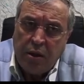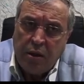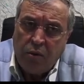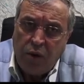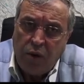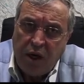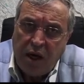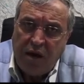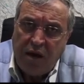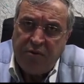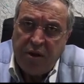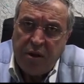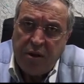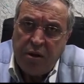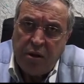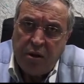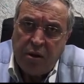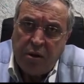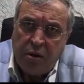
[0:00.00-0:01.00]
We have
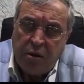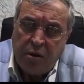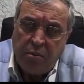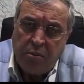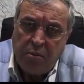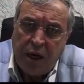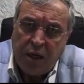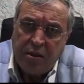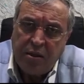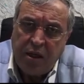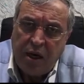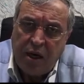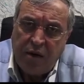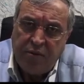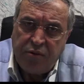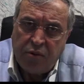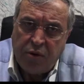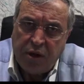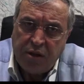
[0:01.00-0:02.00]
in the
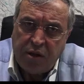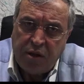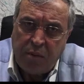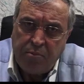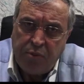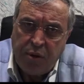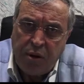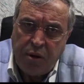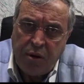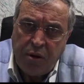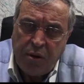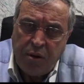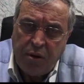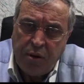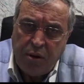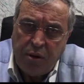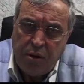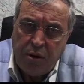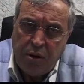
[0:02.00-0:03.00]
maxilla, for example,
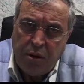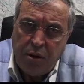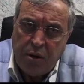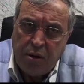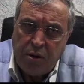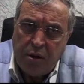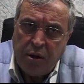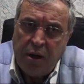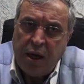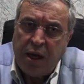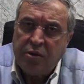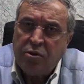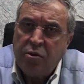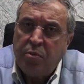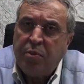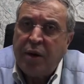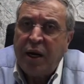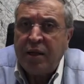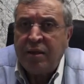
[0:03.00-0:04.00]
the
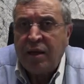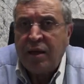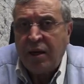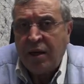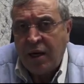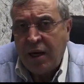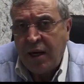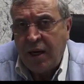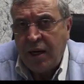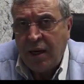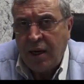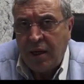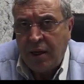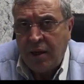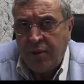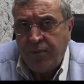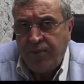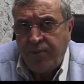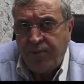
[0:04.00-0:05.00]
nasopalatal canal.
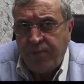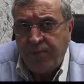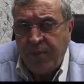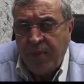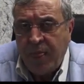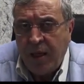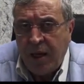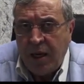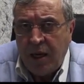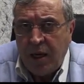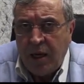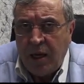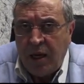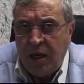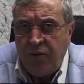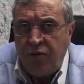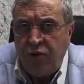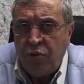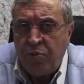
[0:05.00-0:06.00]

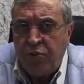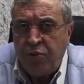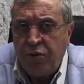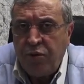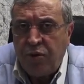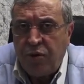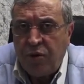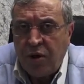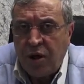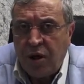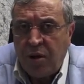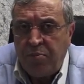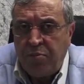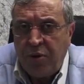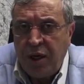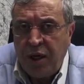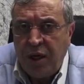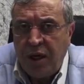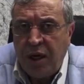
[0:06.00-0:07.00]
If you put a
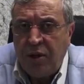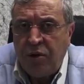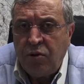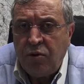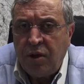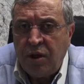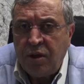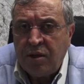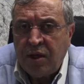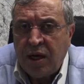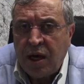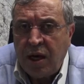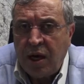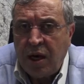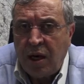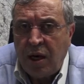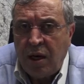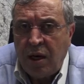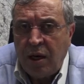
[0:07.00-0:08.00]
pin into this
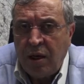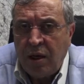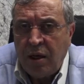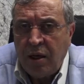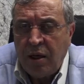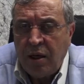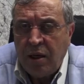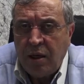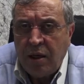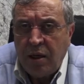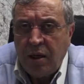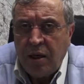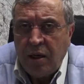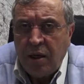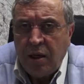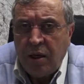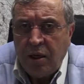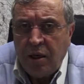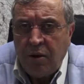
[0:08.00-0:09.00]
canal,
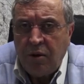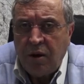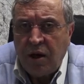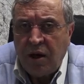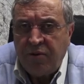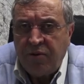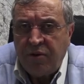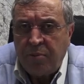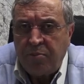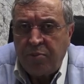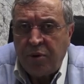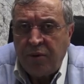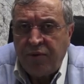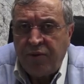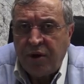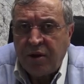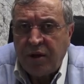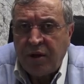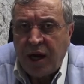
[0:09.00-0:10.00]
you have the
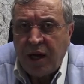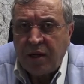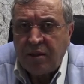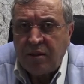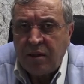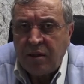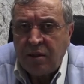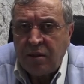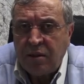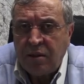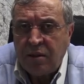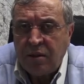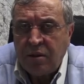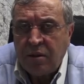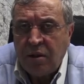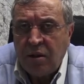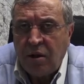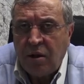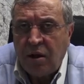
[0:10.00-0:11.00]
perfect axis
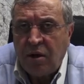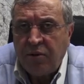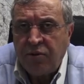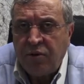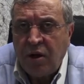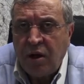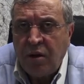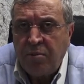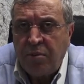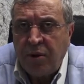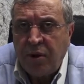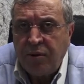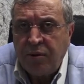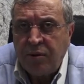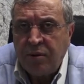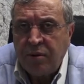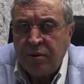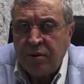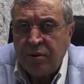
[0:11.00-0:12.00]
of the
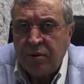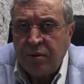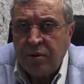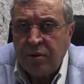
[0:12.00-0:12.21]
implants.